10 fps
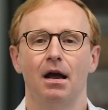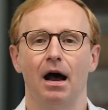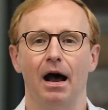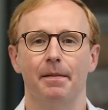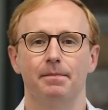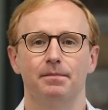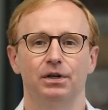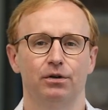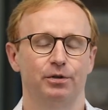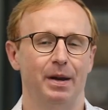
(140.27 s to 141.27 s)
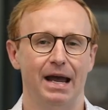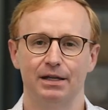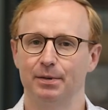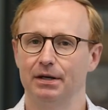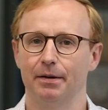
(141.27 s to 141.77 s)
Japan
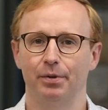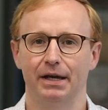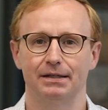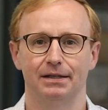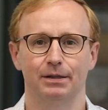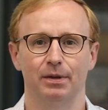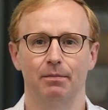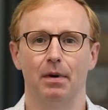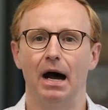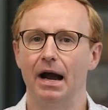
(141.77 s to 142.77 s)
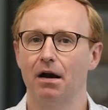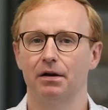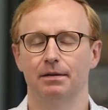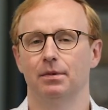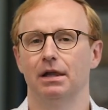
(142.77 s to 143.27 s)
has been a place that has been
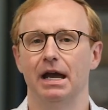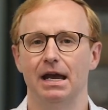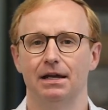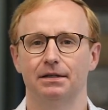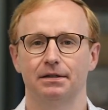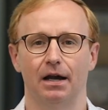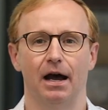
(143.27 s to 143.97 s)
mired in malaise